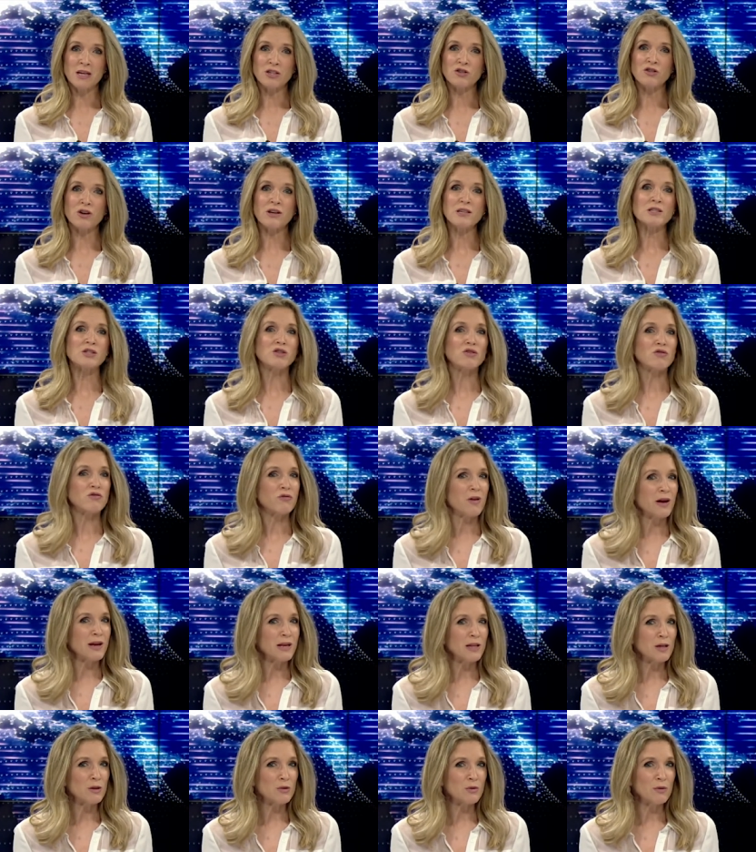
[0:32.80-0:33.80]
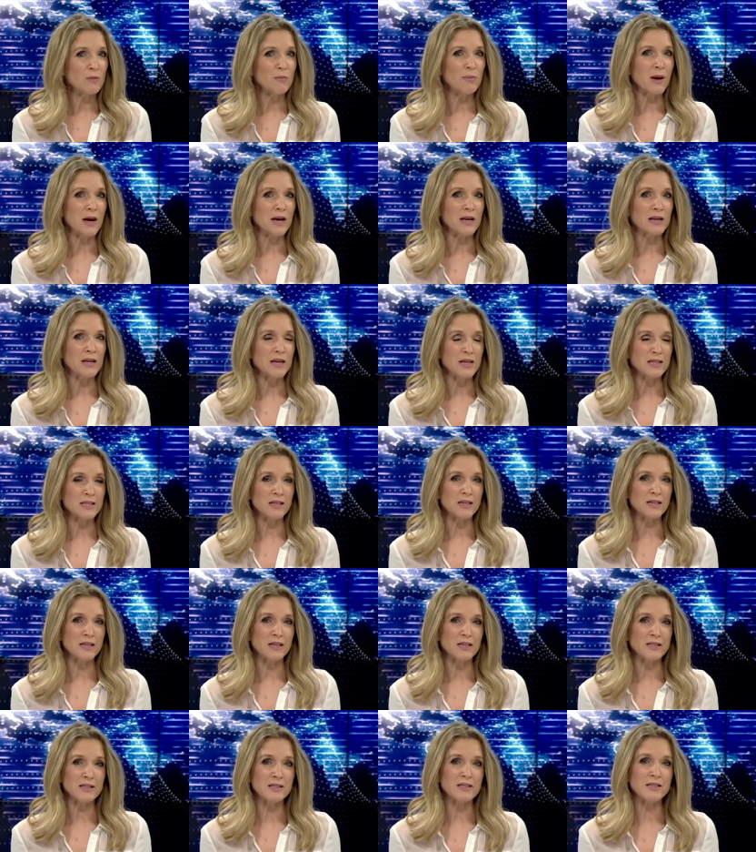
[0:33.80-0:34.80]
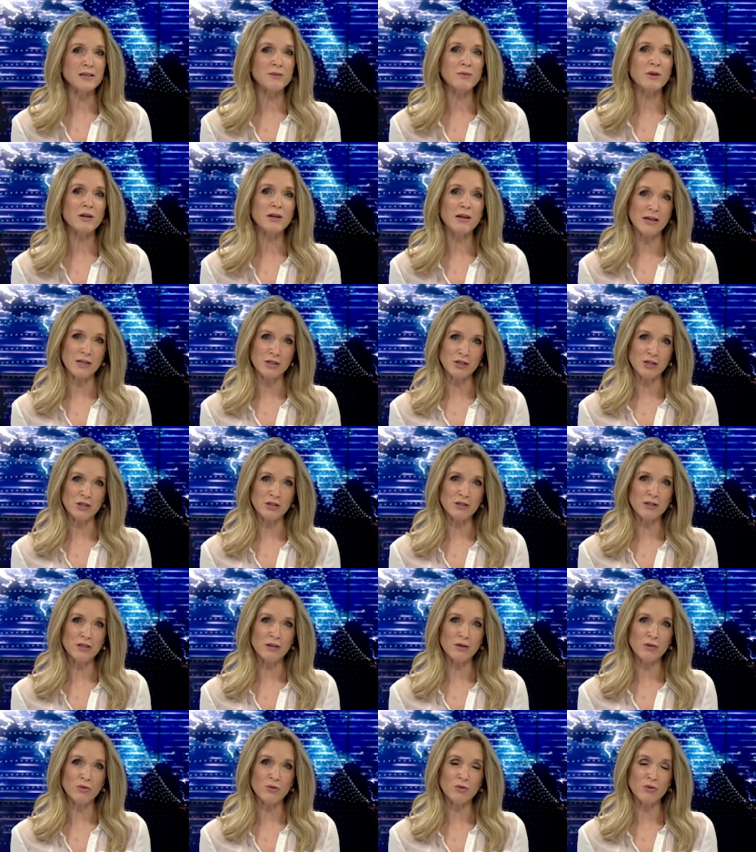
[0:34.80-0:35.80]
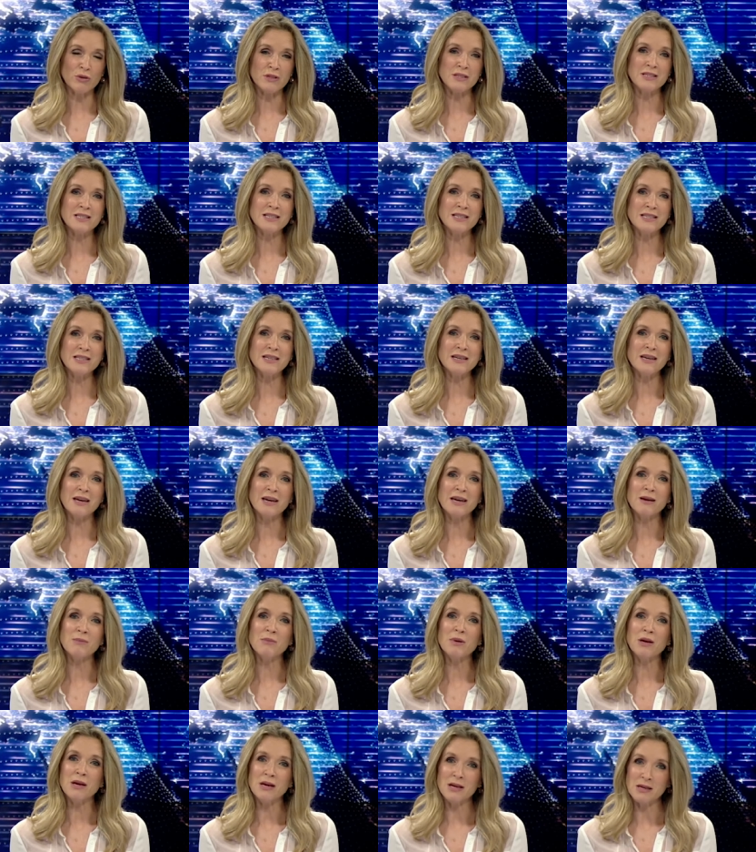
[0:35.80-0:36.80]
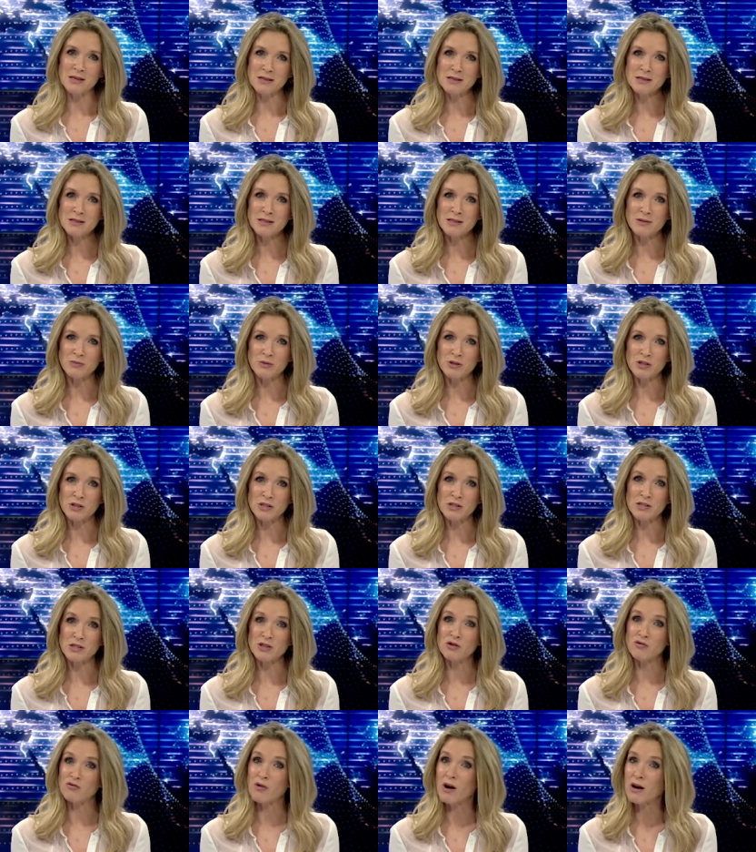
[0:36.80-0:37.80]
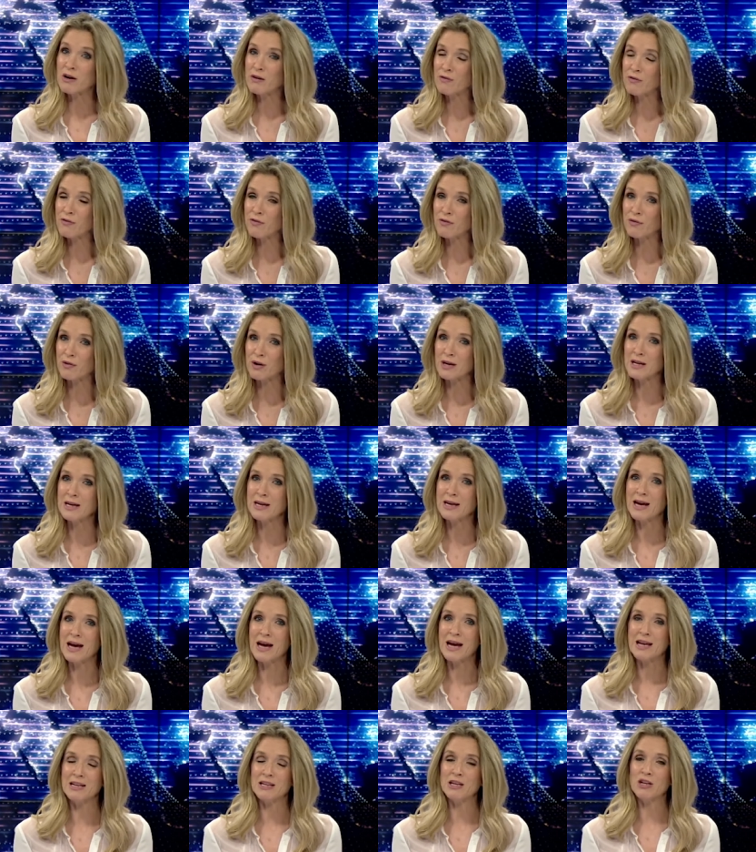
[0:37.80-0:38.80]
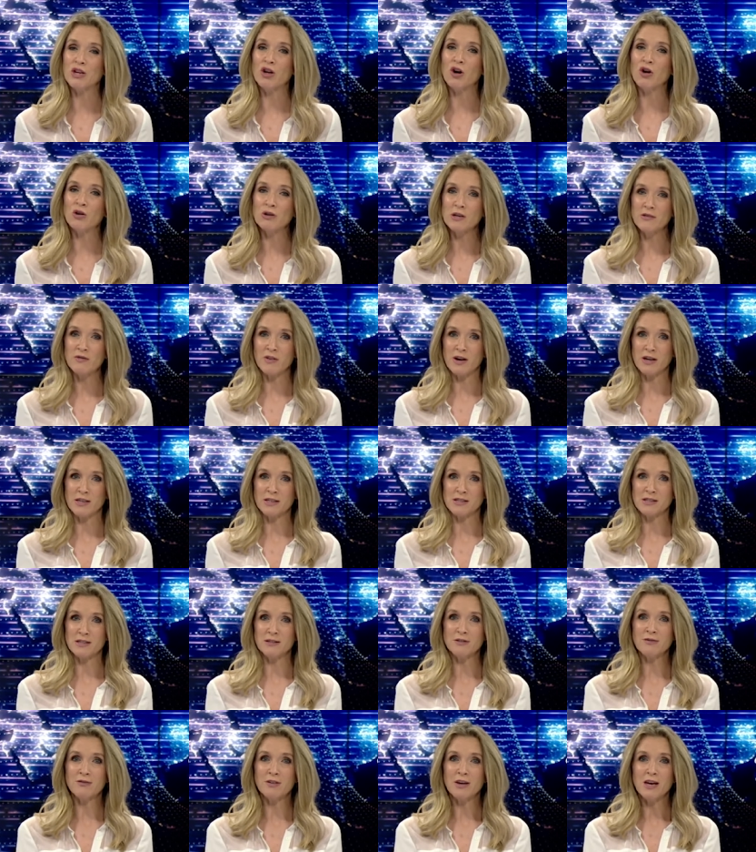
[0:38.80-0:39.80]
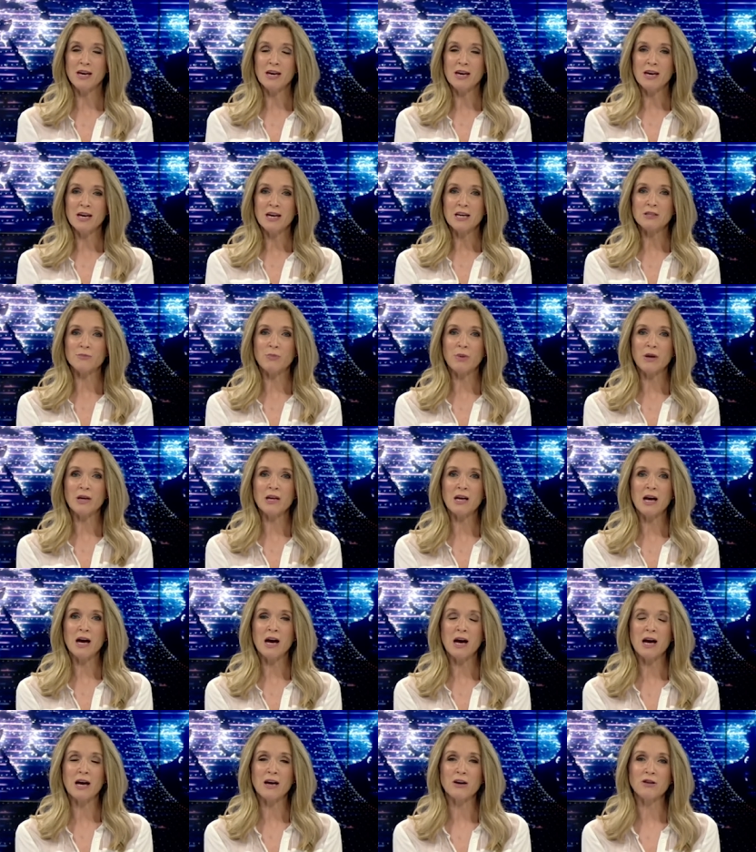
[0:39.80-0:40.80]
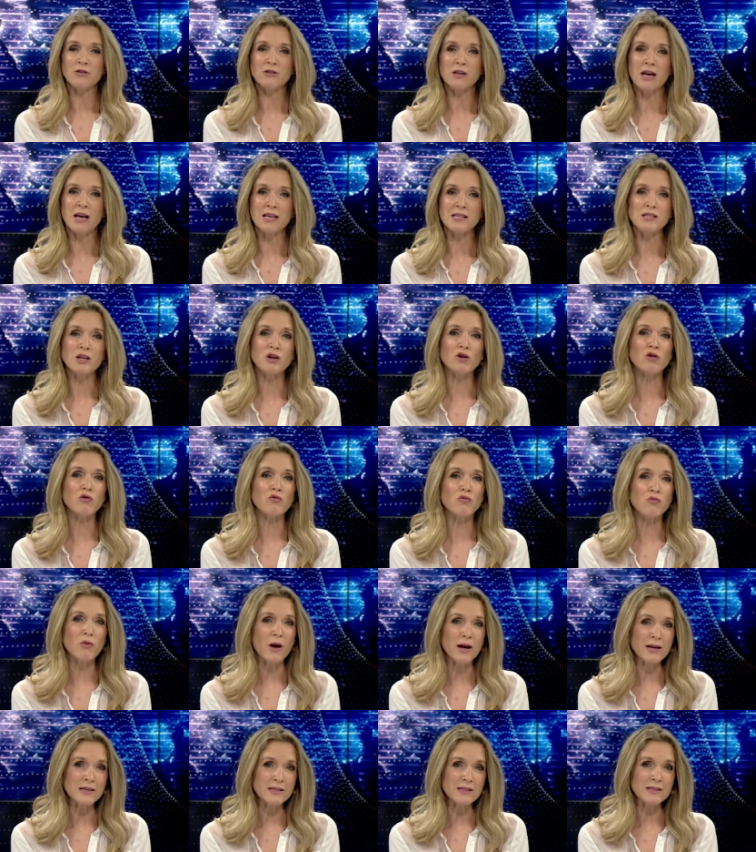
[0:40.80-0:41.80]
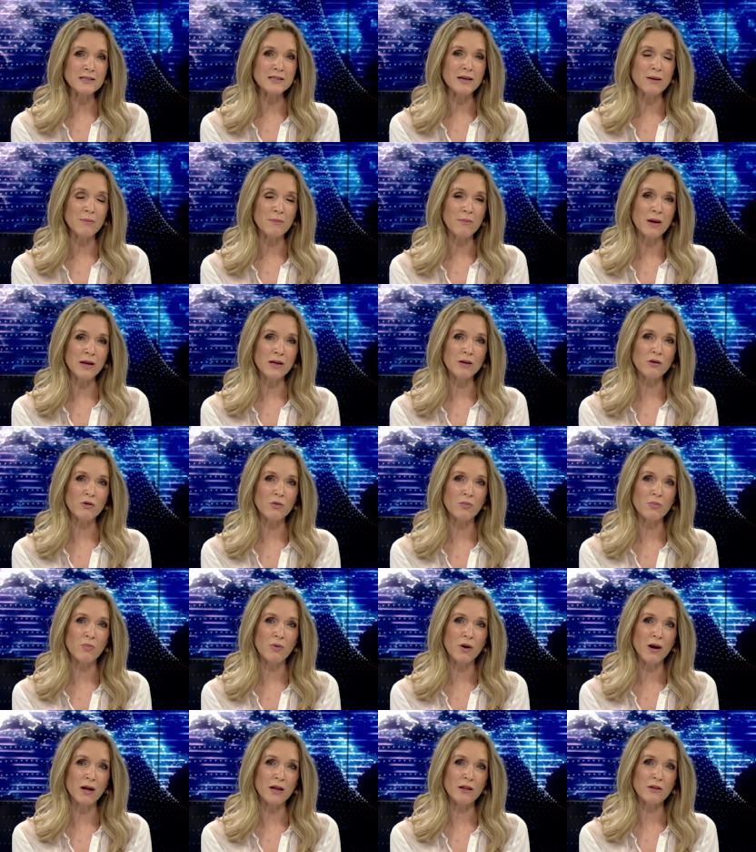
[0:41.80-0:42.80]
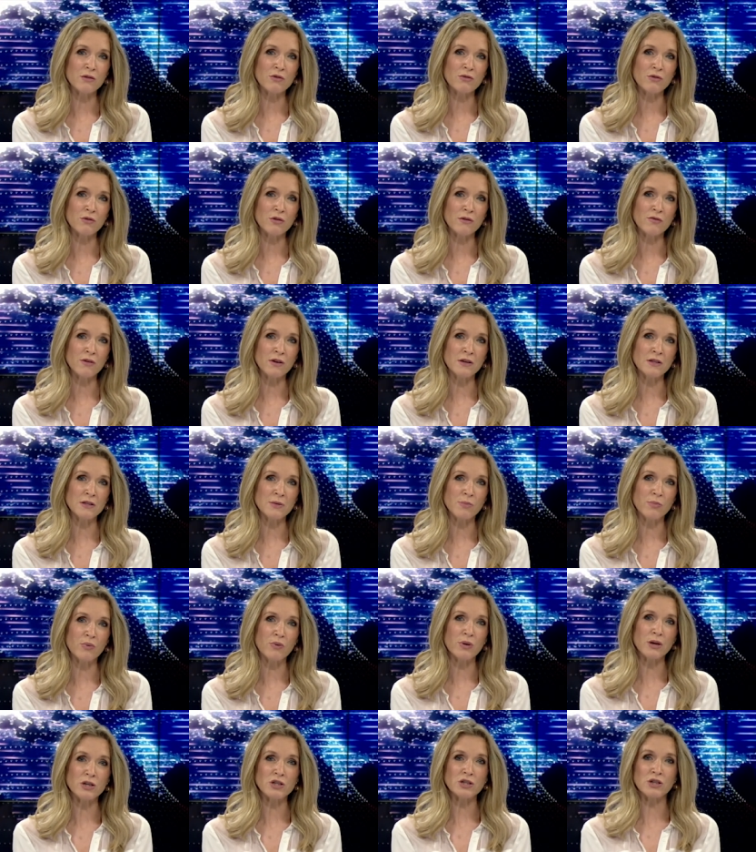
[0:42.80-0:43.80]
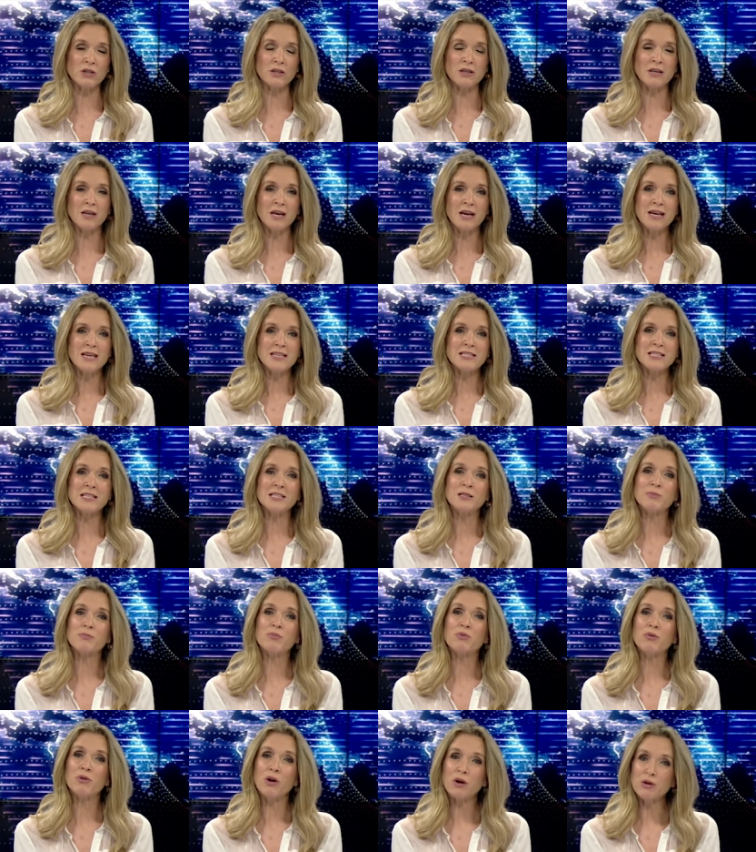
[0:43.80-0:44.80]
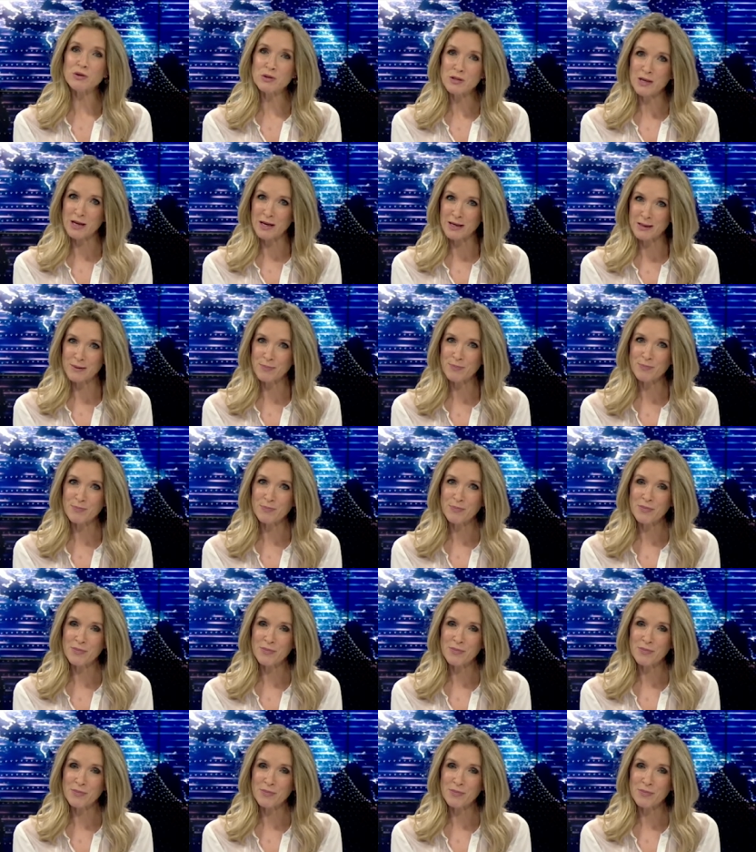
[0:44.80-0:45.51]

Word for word: Transcranial magnetic stimulation, or TMS, which is drug-free and non-invasive, is being hailed as the greatest medical breakthrough for depression since Prozac.